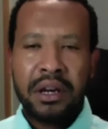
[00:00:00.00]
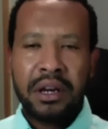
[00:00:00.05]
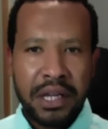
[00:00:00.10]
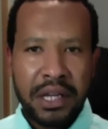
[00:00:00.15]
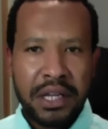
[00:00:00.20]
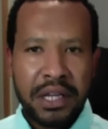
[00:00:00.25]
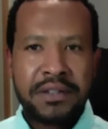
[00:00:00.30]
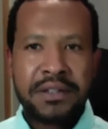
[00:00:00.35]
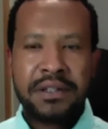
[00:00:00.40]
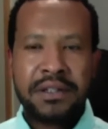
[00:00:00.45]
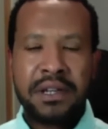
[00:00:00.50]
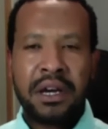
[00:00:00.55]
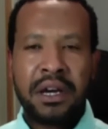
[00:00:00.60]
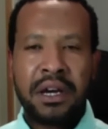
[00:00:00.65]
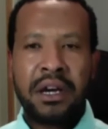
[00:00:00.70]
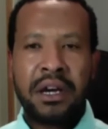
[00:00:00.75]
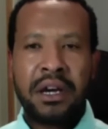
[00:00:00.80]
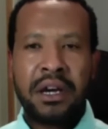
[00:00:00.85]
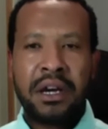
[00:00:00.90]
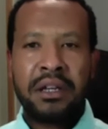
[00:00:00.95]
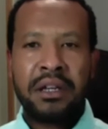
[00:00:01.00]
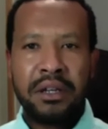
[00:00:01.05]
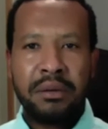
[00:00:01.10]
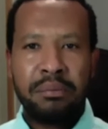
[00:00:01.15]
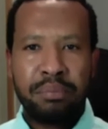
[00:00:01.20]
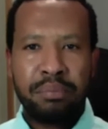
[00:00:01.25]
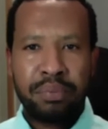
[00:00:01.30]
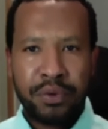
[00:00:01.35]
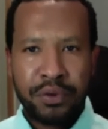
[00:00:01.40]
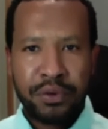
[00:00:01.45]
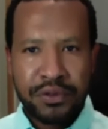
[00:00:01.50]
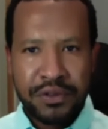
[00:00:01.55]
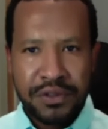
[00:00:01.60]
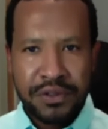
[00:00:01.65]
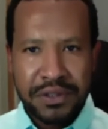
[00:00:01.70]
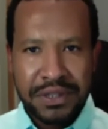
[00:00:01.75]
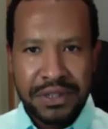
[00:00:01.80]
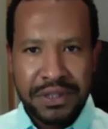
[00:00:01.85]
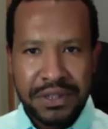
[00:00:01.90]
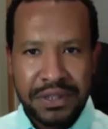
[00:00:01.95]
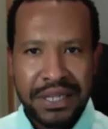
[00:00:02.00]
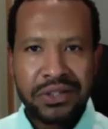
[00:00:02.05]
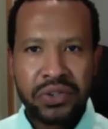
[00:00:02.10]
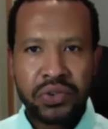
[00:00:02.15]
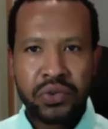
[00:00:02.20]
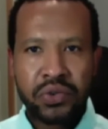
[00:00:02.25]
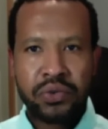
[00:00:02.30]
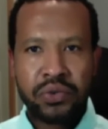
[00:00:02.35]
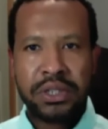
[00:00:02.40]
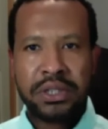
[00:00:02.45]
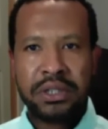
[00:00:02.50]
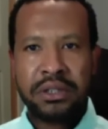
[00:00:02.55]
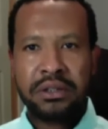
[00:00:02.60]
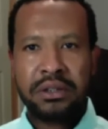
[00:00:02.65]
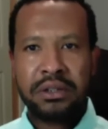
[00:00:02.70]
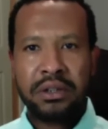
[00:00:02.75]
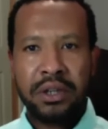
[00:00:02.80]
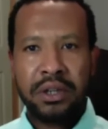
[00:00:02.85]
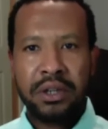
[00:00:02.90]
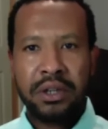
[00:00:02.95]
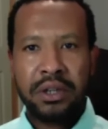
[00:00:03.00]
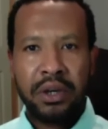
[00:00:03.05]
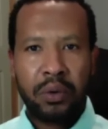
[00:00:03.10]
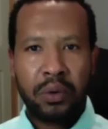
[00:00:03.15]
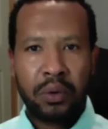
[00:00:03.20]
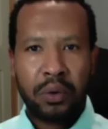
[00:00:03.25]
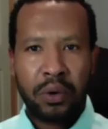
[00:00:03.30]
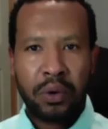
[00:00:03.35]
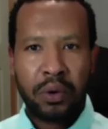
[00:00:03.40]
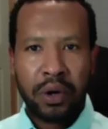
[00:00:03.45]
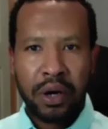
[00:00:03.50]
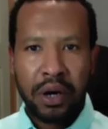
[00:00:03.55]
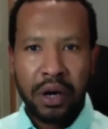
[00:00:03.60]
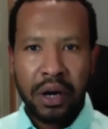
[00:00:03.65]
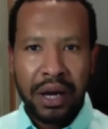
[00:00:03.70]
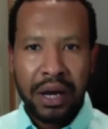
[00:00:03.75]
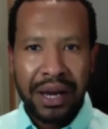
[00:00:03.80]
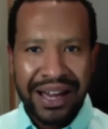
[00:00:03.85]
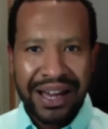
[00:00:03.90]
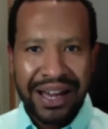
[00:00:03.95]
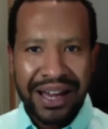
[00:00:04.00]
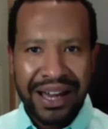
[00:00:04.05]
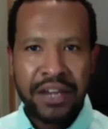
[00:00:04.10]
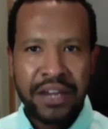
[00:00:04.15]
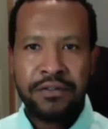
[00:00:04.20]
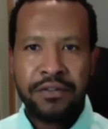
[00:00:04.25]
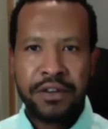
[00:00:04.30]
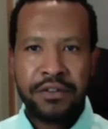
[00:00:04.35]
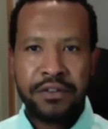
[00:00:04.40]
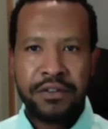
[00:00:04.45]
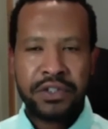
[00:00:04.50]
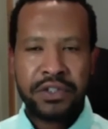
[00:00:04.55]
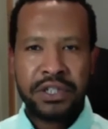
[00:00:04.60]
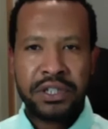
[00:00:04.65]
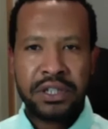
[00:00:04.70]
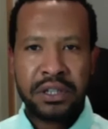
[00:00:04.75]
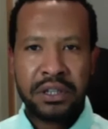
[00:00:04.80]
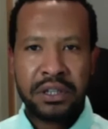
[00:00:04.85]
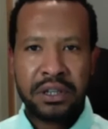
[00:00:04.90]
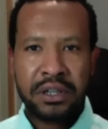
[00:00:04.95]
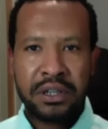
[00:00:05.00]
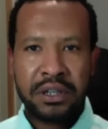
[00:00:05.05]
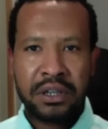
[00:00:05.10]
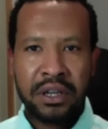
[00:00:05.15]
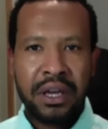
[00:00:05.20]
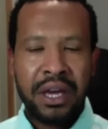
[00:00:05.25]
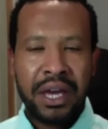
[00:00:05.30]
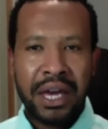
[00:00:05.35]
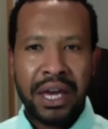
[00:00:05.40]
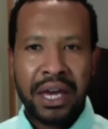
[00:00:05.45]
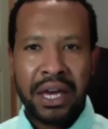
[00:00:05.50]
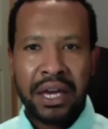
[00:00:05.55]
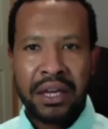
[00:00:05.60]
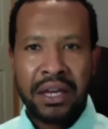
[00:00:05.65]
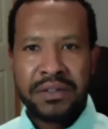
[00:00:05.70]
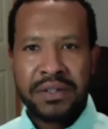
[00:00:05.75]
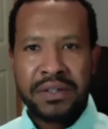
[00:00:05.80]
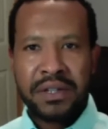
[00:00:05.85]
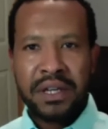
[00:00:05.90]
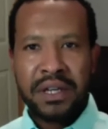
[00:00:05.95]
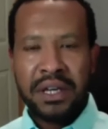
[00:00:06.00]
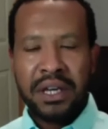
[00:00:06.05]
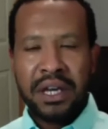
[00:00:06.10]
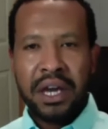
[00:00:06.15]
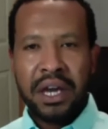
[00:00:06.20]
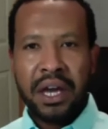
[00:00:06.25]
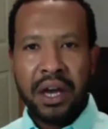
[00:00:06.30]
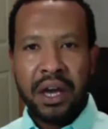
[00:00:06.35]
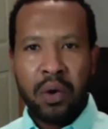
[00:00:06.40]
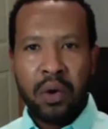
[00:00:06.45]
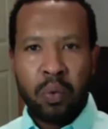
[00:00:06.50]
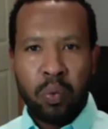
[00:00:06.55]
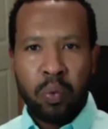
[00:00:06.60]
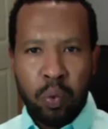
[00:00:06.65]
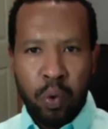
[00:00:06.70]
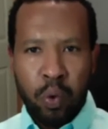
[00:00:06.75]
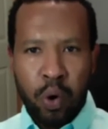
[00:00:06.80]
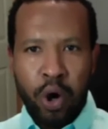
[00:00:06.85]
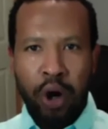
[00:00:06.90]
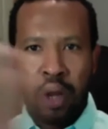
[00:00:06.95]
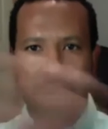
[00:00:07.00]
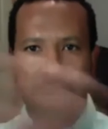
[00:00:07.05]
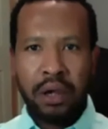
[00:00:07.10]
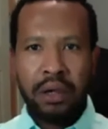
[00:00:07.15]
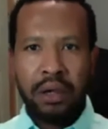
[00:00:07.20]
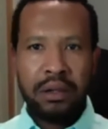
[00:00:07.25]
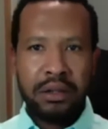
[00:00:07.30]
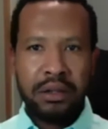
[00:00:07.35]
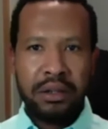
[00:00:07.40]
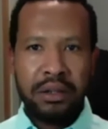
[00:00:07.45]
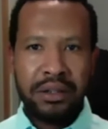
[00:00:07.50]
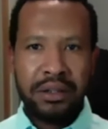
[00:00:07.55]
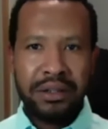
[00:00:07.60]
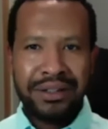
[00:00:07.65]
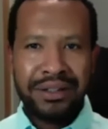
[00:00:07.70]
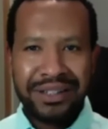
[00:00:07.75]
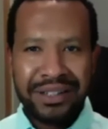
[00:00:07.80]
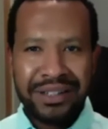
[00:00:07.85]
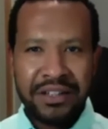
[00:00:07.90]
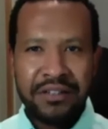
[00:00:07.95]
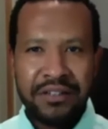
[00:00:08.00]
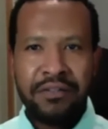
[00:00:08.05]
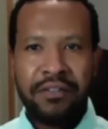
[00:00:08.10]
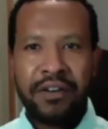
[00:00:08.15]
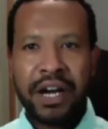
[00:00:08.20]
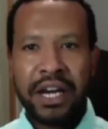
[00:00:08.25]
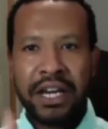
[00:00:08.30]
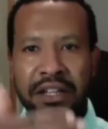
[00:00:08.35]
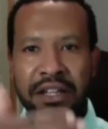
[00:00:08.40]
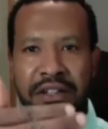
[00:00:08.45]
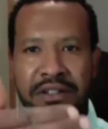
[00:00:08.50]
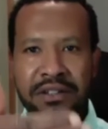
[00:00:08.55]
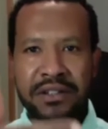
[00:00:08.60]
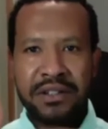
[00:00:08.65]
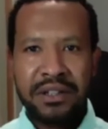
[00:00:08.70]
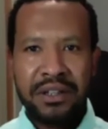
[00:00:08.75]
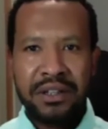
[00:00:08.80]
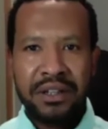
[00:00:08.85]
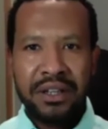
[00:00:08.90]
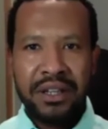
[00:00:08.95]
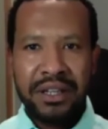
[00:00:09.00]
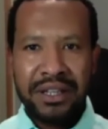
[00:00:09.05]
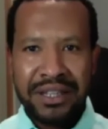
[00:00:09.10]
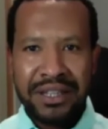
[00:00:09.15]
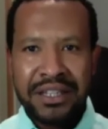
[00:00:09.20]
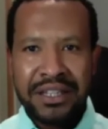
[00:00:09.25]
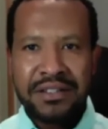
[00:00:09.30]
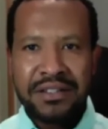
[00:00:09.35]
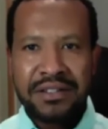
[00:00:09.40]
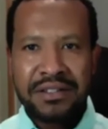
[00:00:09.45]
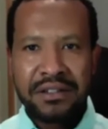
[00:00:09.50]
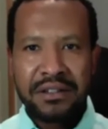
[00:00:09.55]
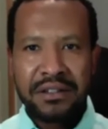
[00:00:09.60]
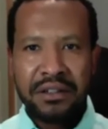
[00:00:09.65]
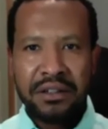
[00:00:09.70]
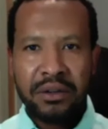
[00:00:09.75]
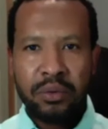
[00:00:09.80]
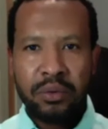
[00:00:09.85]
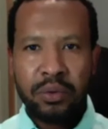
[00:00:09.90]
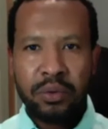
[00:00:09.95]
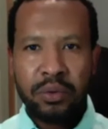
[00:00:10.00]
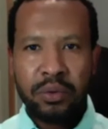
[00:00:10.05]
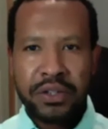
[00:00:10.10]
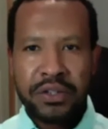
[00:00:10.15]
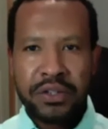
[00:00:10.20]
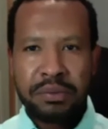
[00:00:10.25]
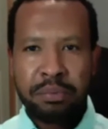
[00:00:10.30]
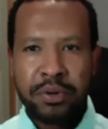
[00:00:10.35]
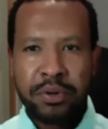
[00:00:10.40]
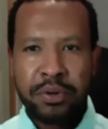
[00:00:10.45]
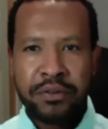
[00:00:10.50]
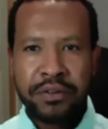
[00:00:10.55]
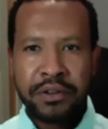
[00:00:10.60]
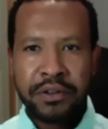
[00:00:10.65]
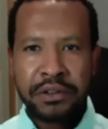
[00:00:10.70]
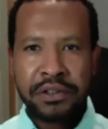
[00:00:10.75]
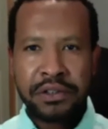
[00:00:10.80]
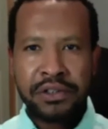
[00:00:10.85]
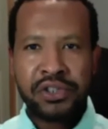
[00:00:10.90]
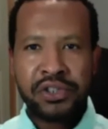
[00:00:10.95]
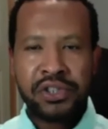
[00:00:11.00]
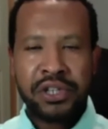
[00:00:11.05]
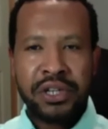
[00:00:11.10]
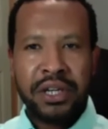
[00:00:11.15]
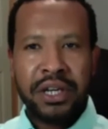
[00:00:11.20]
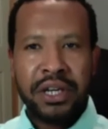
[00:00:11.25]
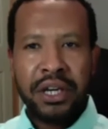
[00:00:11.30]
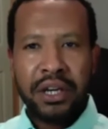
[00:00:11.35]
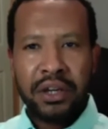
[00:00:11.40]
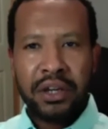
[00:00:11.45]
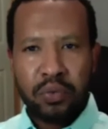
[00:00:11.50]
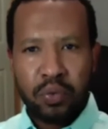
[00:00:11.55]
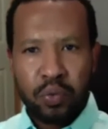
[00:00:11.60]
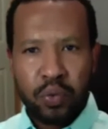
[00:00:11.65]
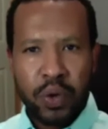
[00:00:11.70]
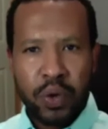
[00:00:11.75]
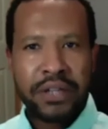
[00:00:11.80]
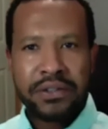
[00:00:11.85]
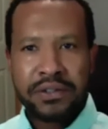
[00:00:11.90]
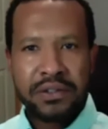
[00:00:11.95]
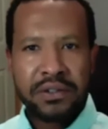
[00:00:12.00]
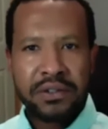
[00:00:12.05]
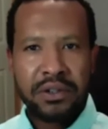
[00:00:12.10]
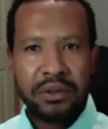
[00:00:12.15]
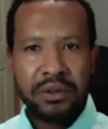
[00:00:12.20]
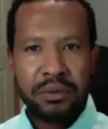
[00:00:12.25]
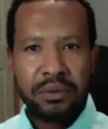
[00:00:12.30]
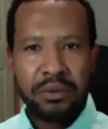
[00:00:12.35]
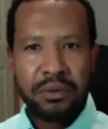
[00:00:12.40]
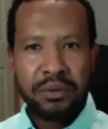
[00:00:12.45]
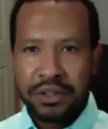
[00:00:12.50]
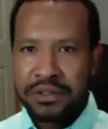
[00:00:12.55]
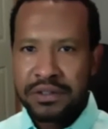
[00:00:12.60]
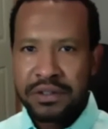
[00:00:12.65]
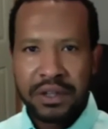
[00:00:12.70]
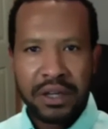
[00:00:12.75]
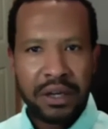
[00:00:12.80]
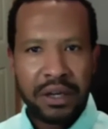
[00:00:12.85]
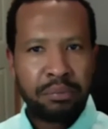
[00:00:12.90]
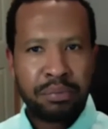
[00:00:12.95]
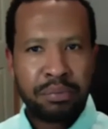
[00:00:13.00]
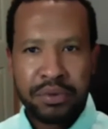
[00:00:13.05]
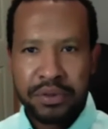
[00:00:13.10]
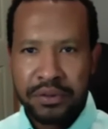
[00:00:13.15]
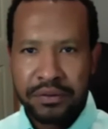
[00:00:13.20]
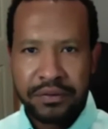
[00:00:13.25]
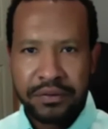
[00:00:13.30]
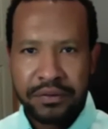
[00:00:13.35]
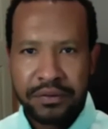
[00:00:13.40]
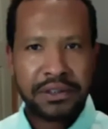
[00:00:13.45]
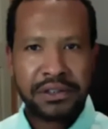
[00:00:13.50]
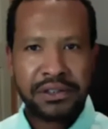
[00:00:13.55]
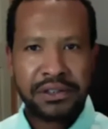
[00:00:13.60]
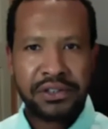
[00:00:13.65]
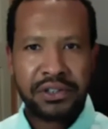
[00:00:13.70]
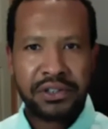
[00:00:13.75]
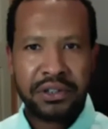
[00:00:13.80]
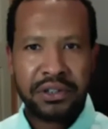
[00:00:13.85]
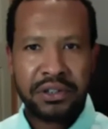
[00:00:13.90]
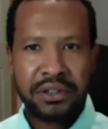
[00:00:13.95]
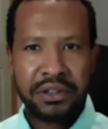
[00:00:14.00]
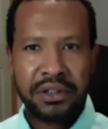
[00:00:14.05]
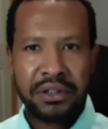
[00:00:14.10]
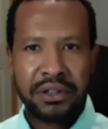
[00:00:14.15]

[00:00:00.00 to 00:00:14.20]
Let's not put State Street or I-15 as a wall that divides East where it's privileged and West where it's not privileged.